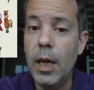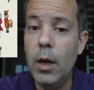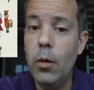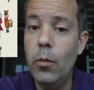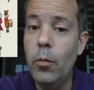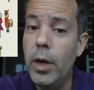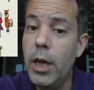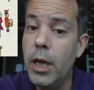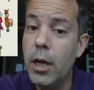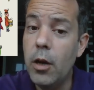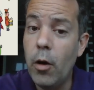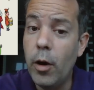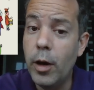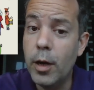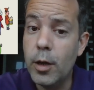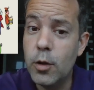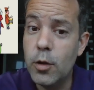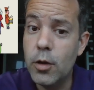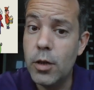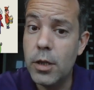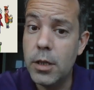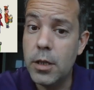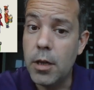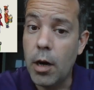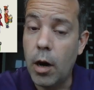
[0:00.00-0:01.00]
we're going
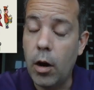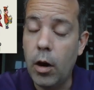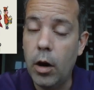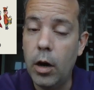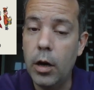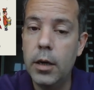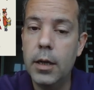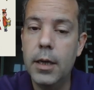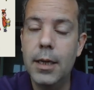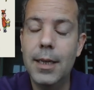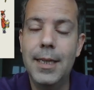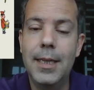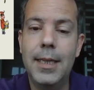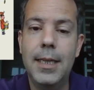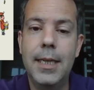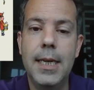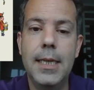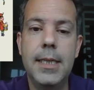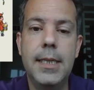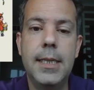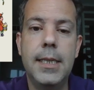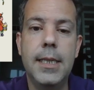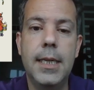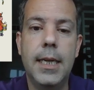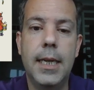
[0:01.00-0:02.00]
to start
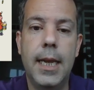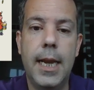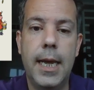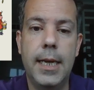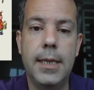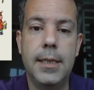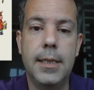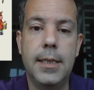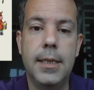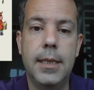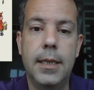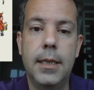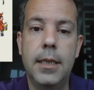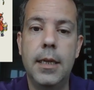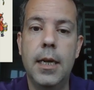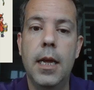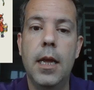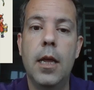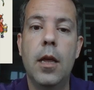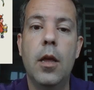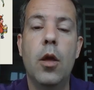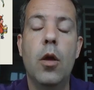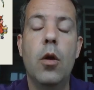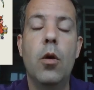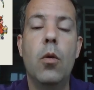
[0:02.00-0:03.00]
this lesson
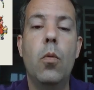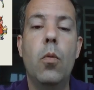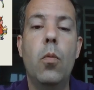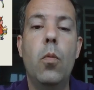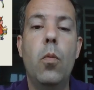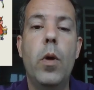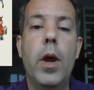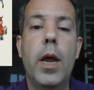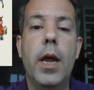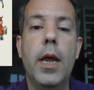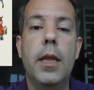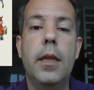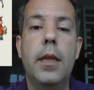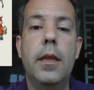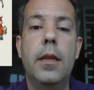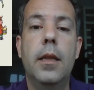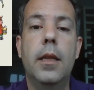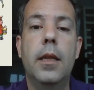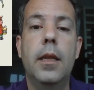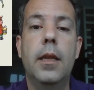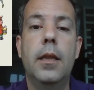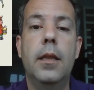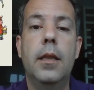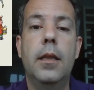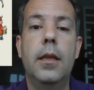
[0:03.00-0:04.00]
with
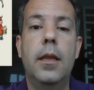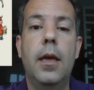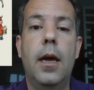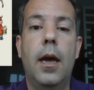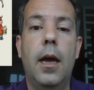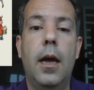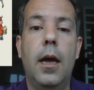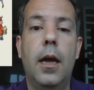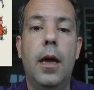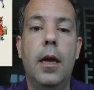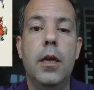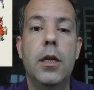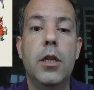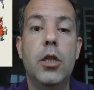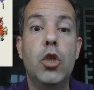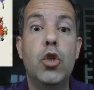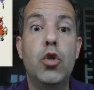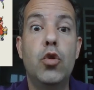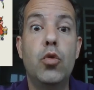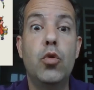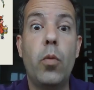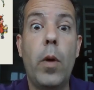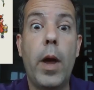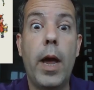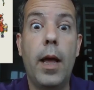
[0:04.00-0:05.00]
the
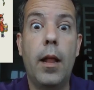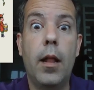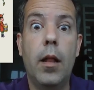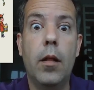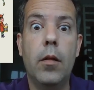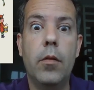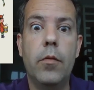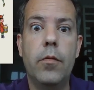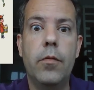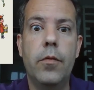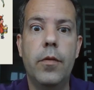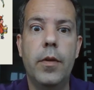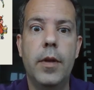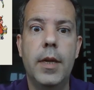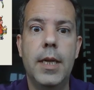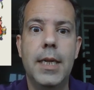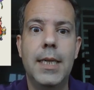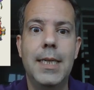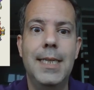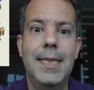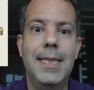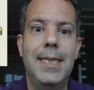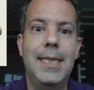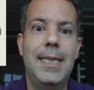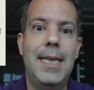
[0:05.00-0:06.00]
12
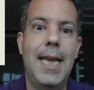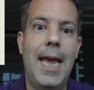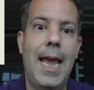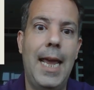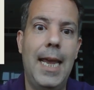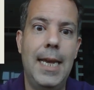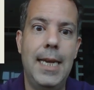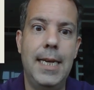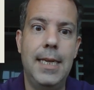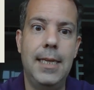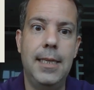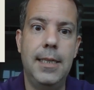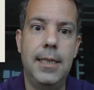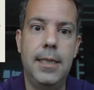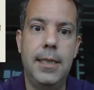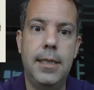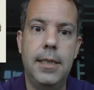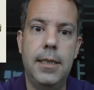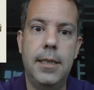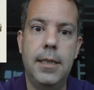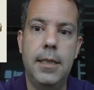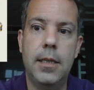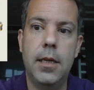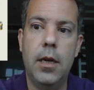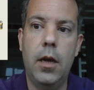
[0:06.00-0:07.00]

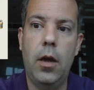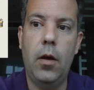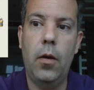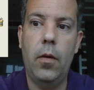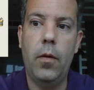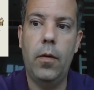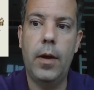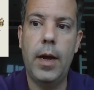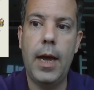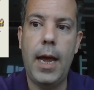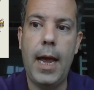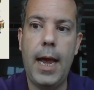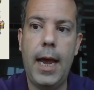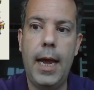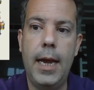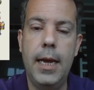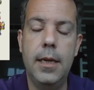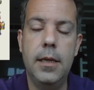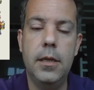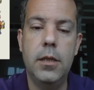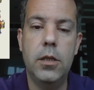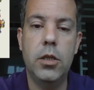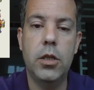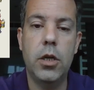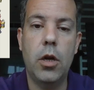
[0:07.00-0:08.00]
days.
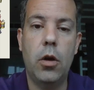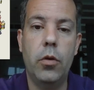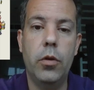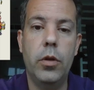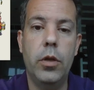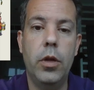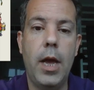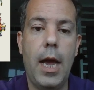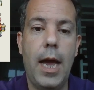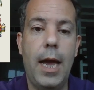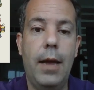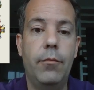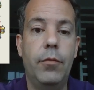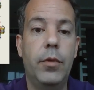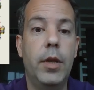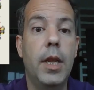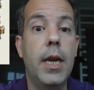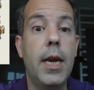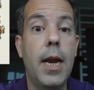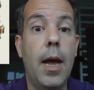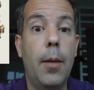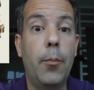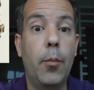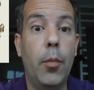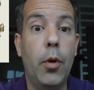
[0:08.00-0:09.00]
Okay, so you have the
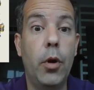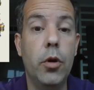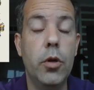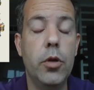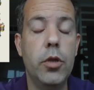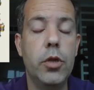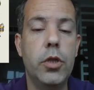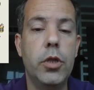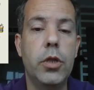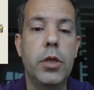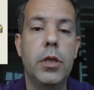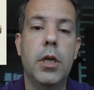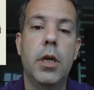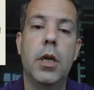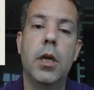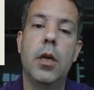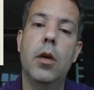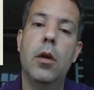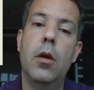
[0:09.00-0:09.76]
numbers